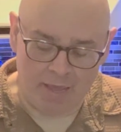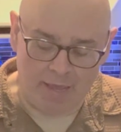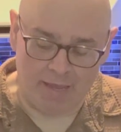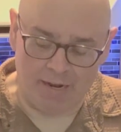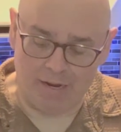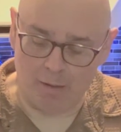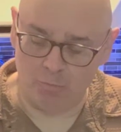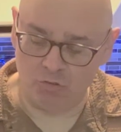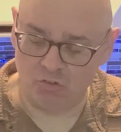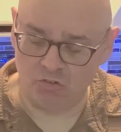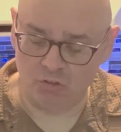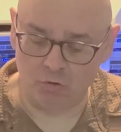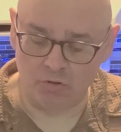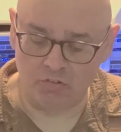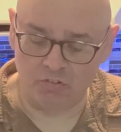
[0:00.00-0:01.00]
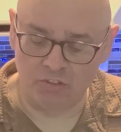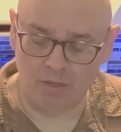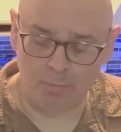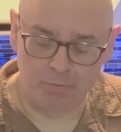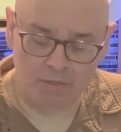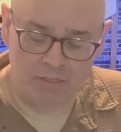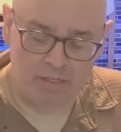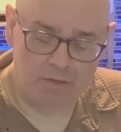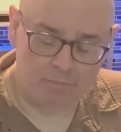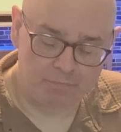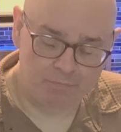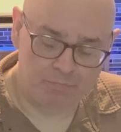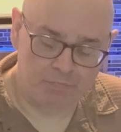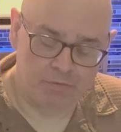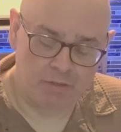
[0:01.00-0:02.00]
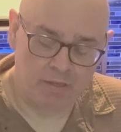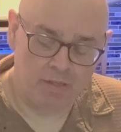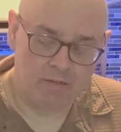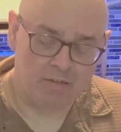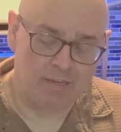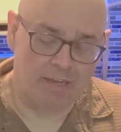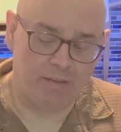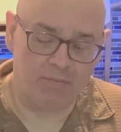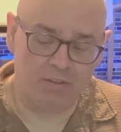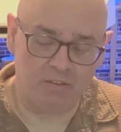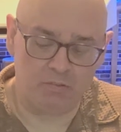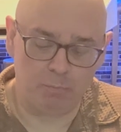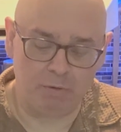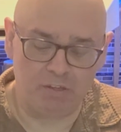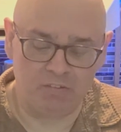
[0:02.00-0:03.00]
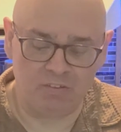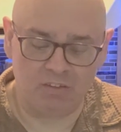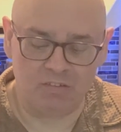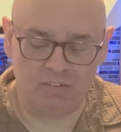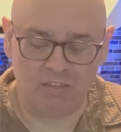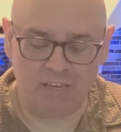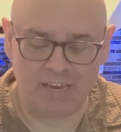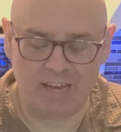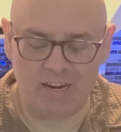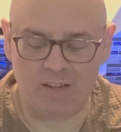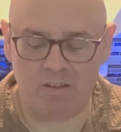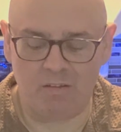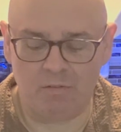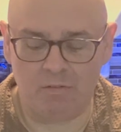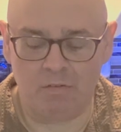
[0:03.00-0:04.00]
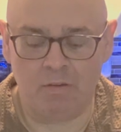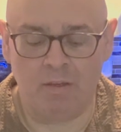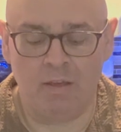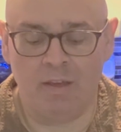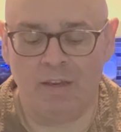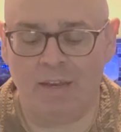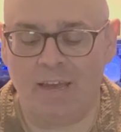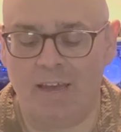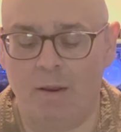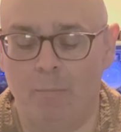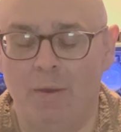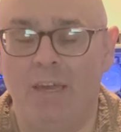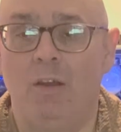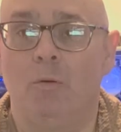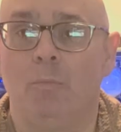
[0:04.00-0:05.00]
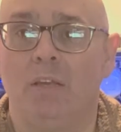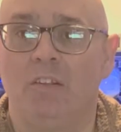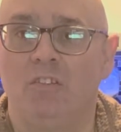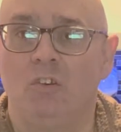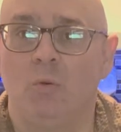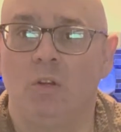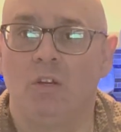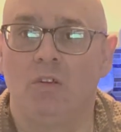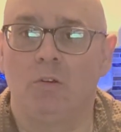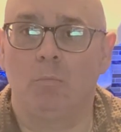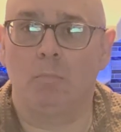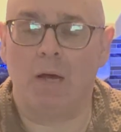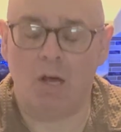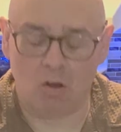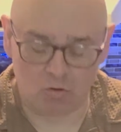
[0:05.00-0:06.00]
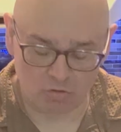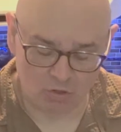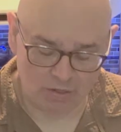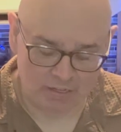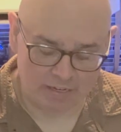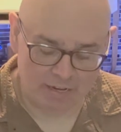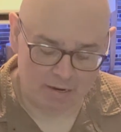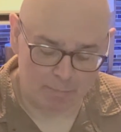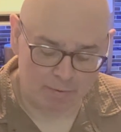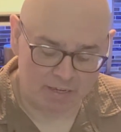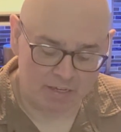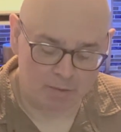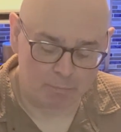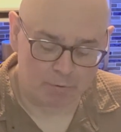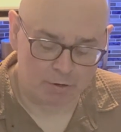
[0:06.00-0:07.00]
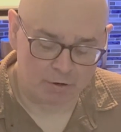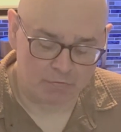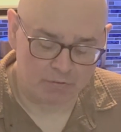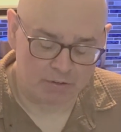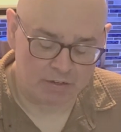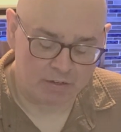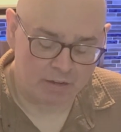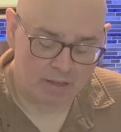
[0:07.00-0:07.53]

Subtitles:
And I'm just going to simply take these biscuits and kind of make them into a little ball. You ain't got to make it perfect.